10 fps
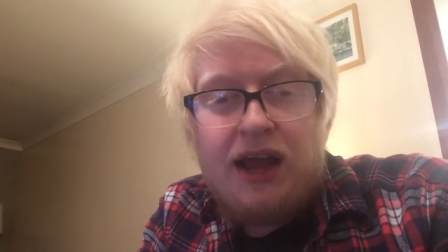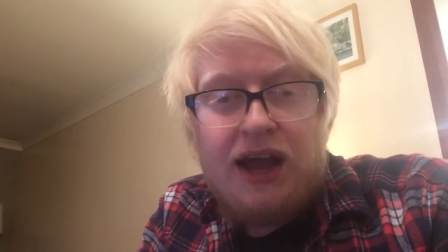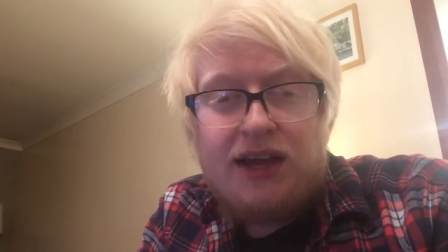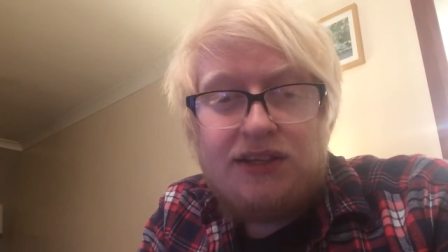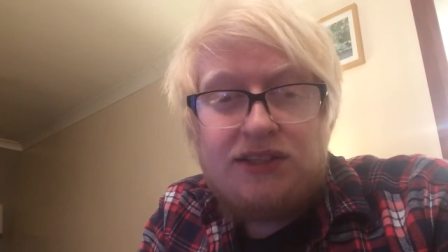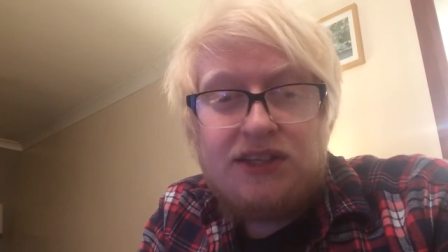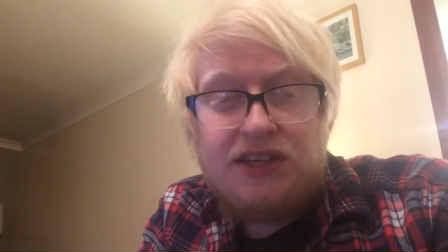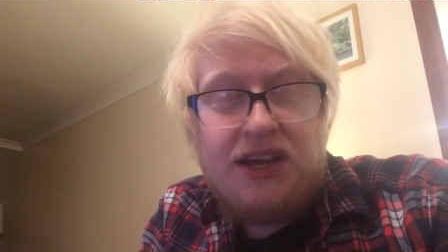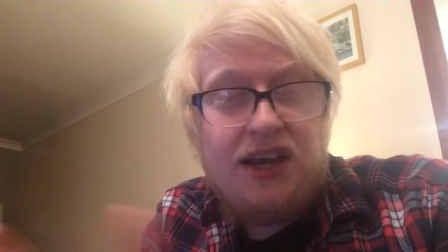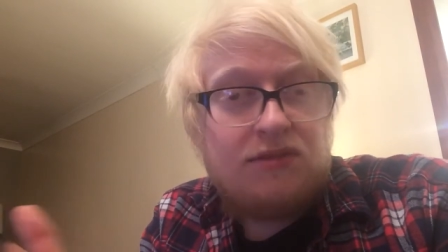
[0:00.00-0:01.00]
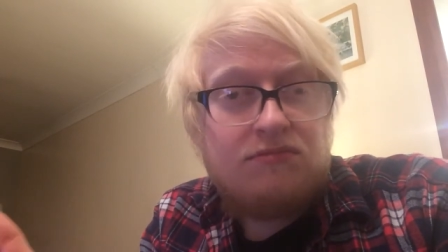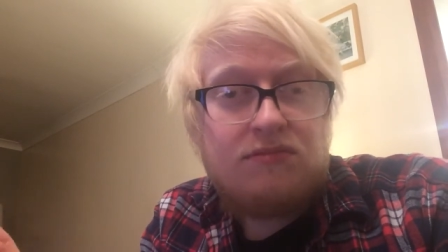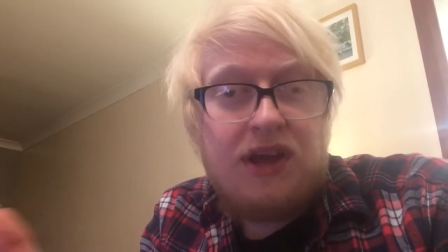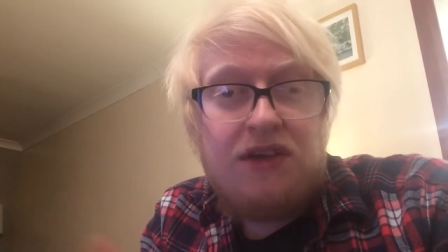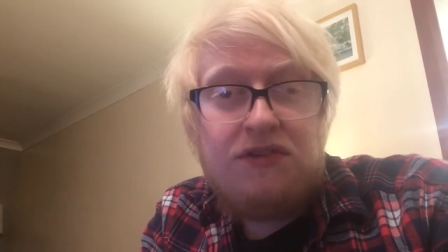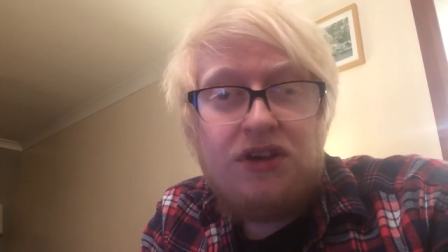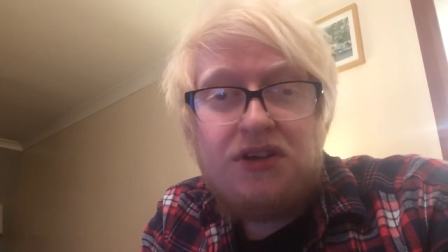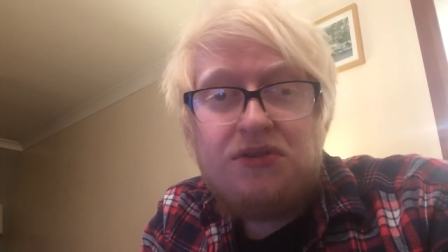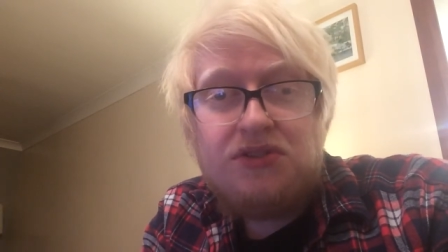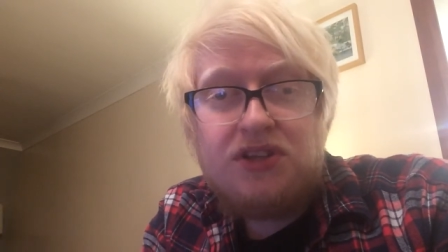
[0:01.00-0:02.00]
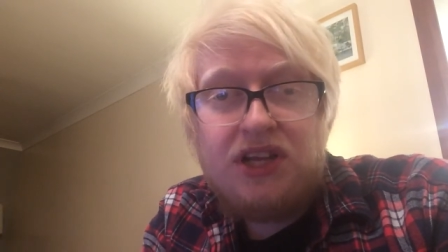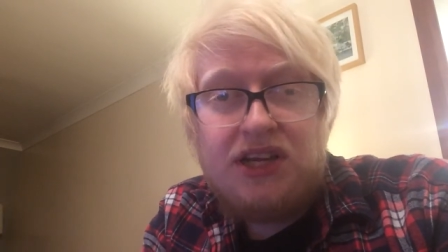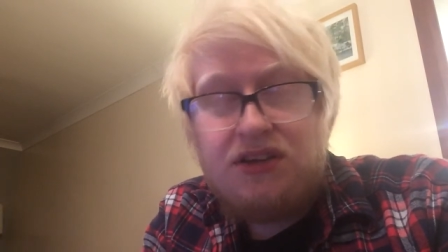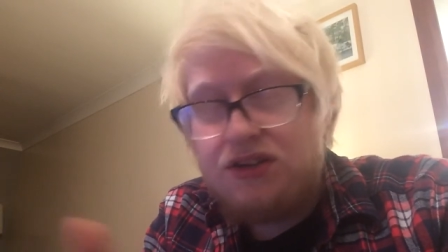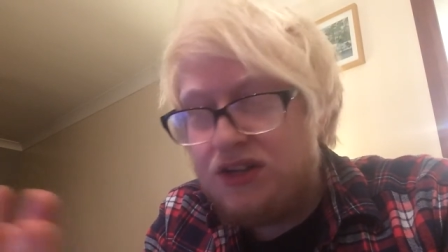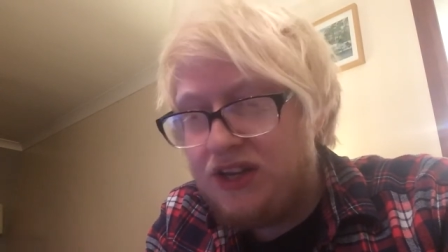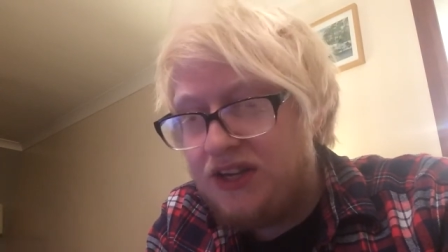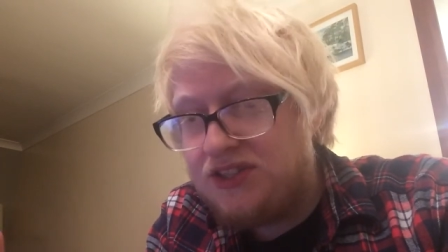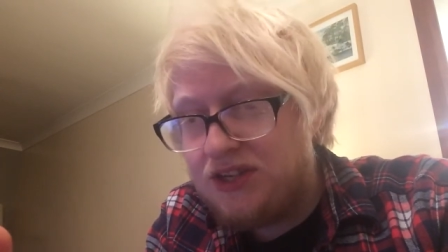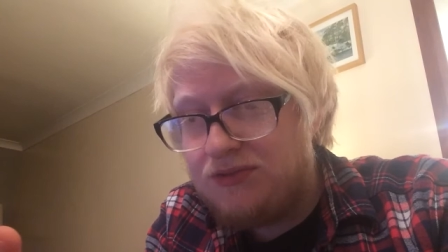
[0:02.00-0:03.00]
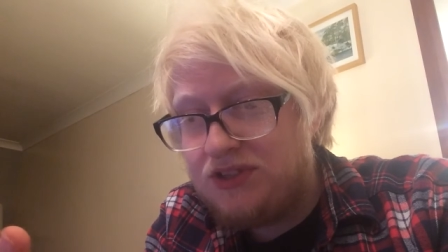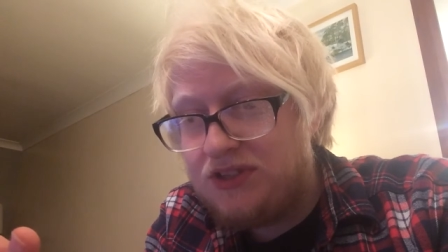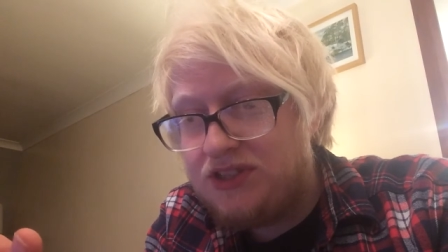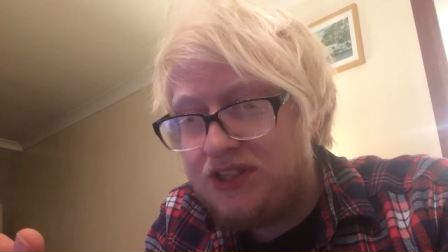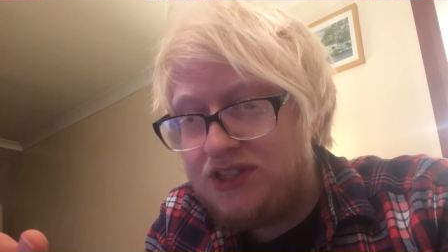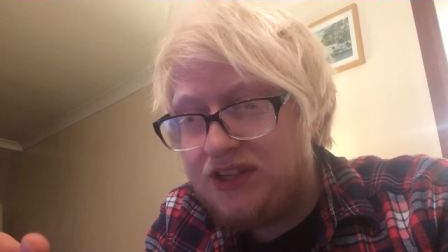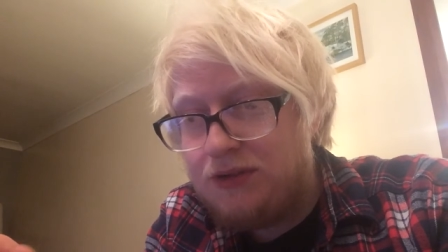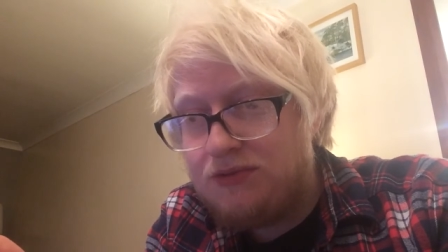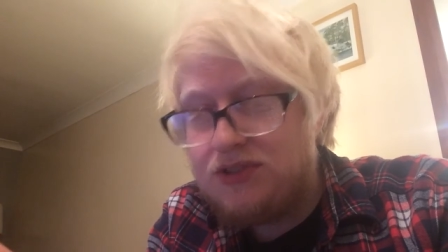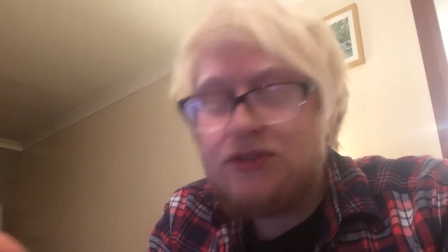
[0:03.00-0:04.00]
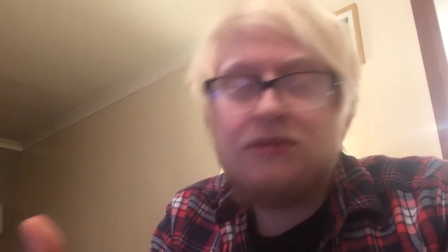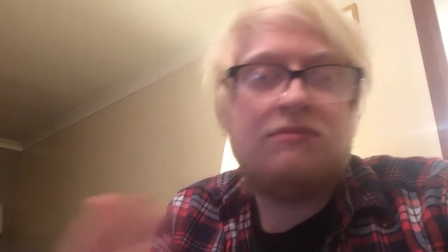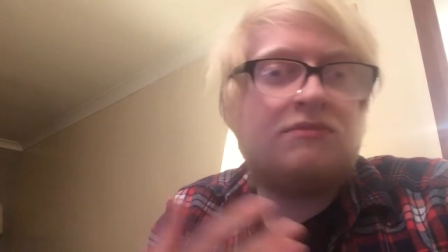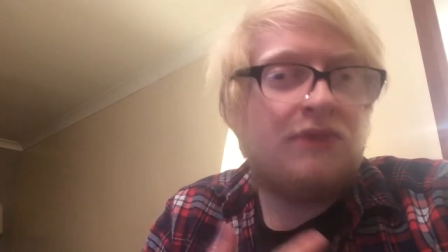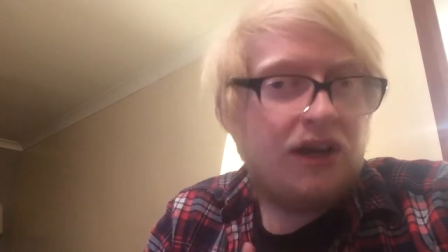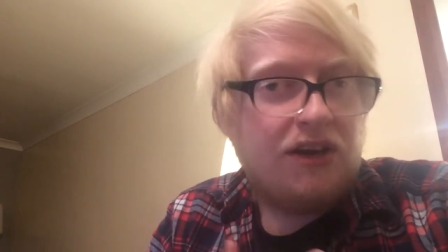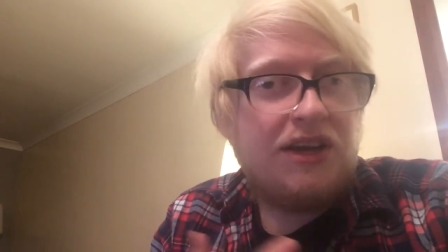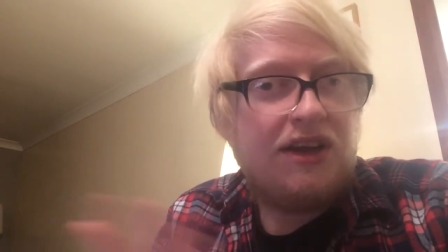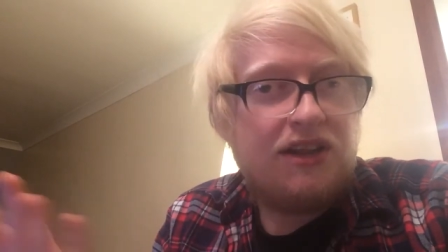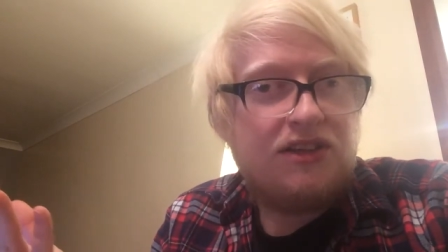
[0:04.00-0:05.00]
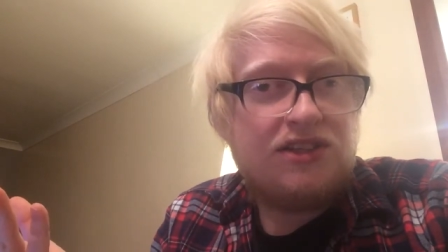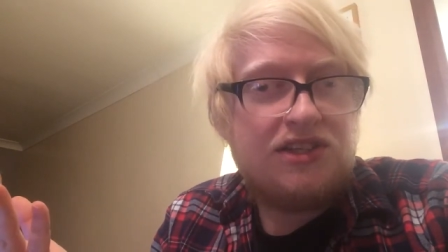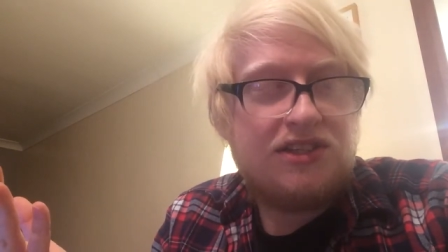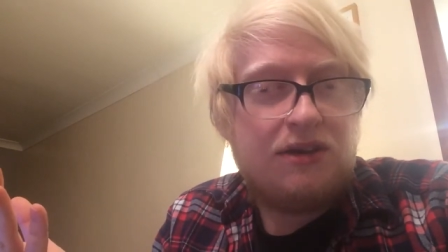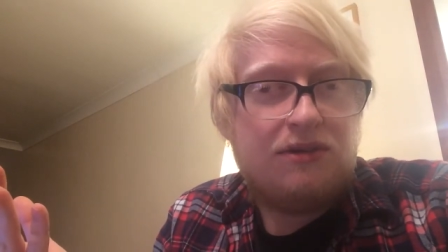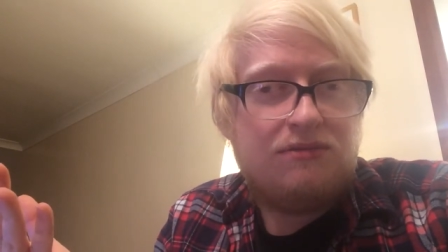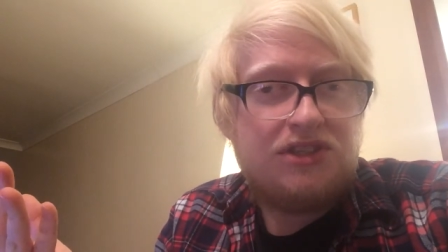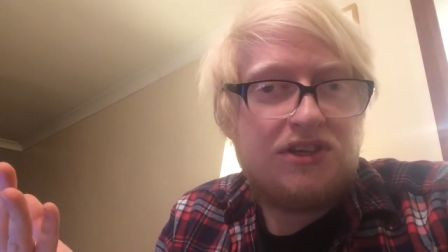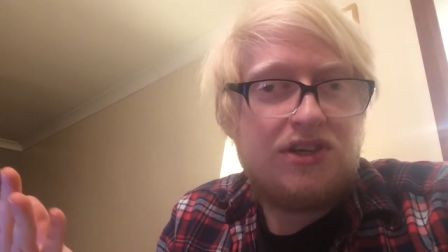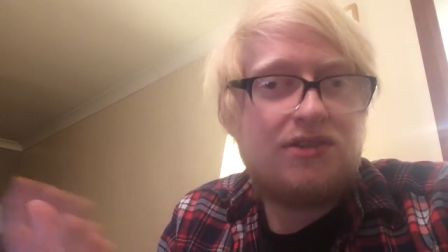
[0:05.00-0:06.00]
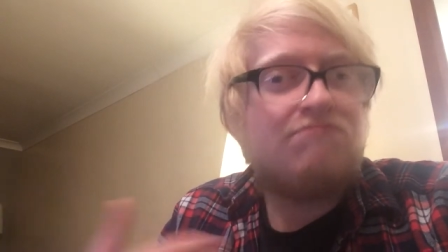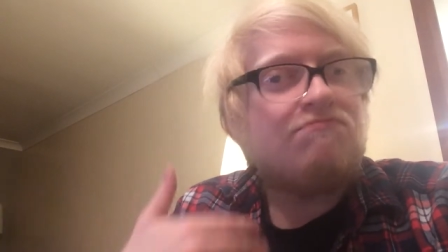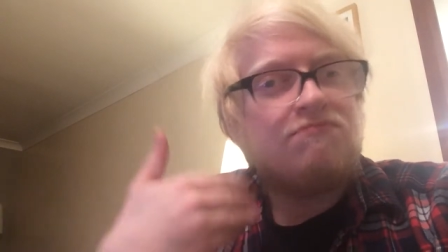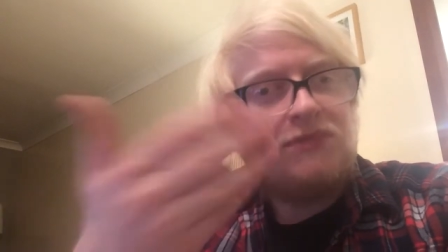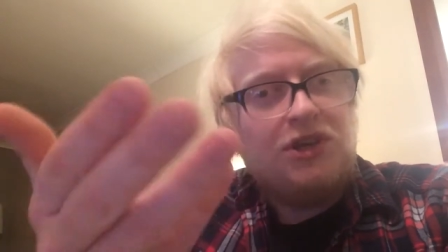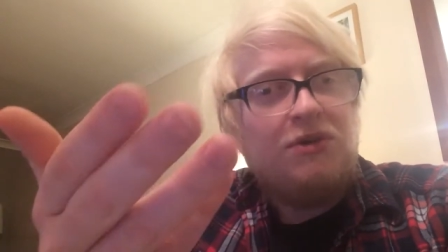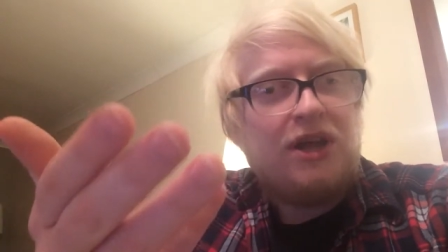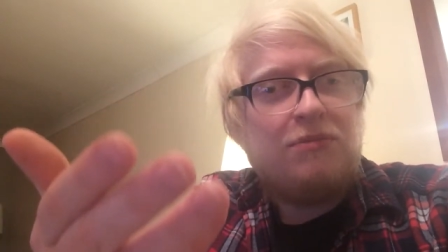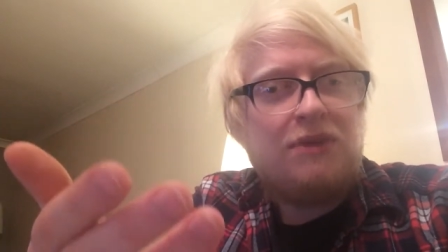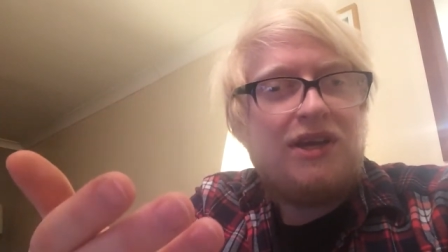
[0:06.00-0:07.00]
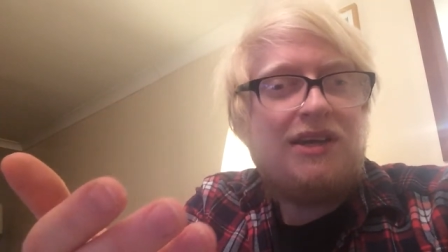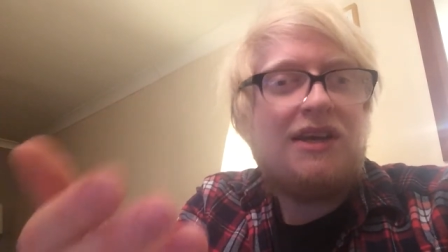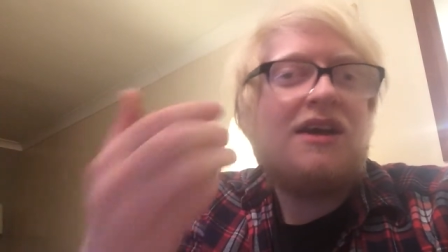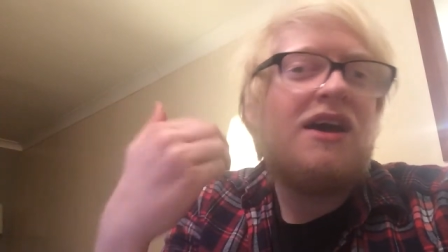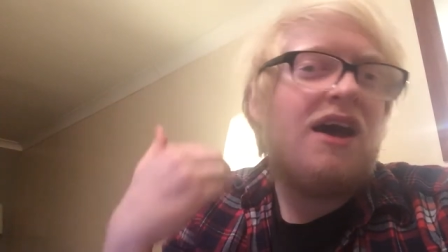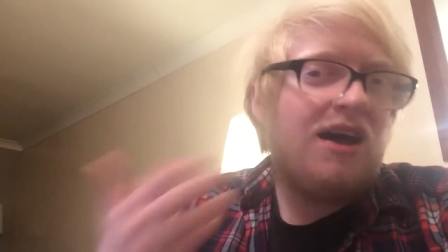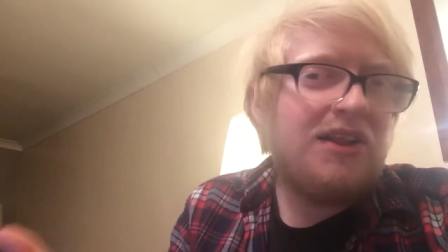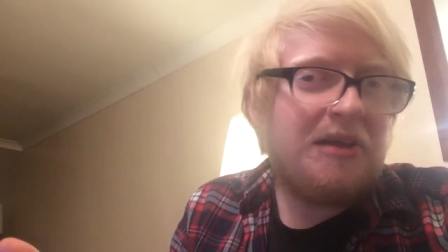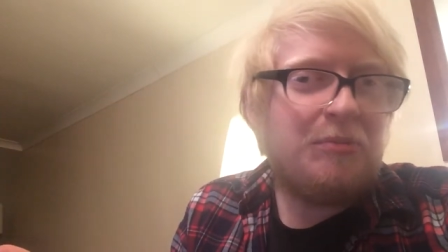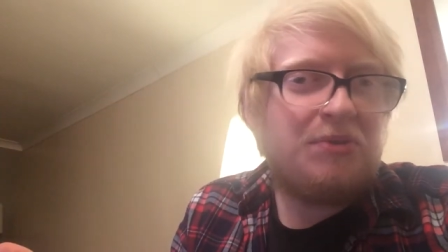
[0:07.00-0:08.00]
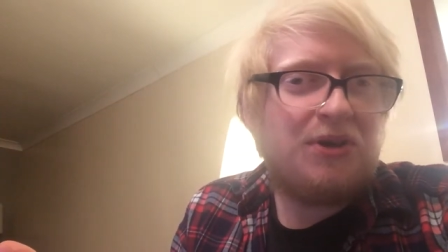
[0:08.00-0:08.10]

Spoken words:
And if you use the link, you get yourselves a little discount. And I get a little discount in return. You help me, I'll help